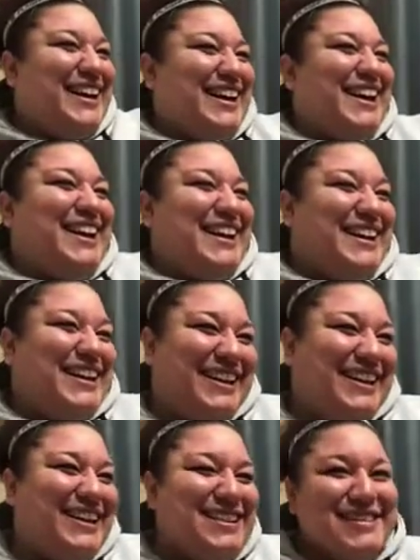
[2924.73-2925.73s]

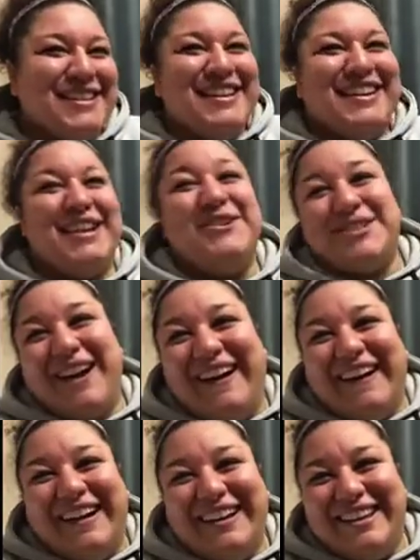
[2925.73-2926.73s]
And it was
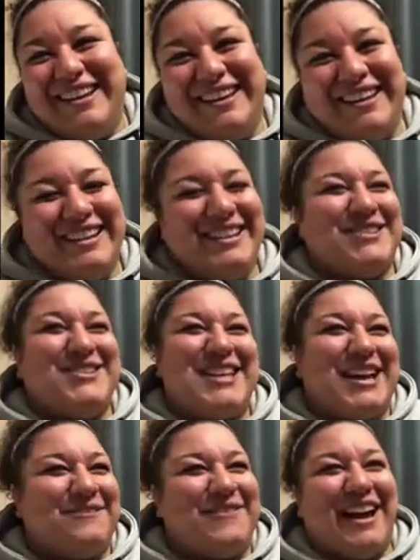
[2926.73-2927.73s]
hard. So it was
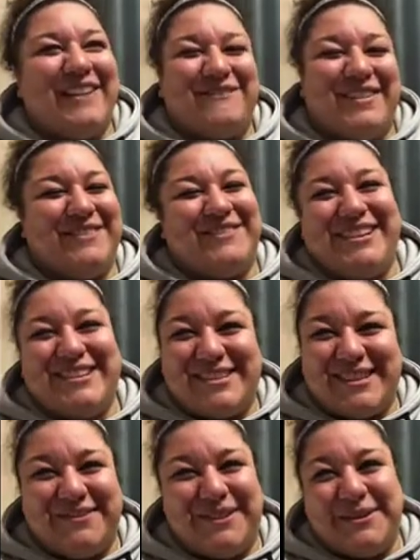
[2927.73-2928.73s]
like 550 or
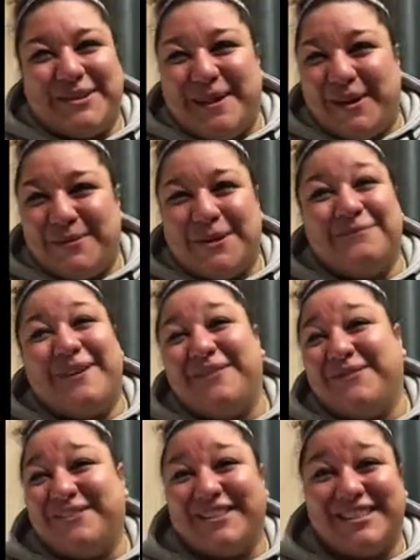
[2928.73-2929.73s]
something was my opener,
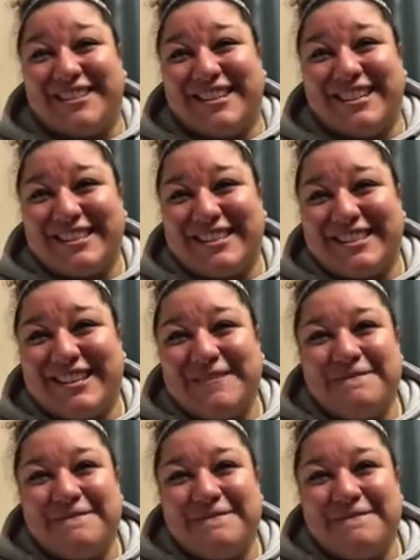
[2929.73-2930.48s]
556.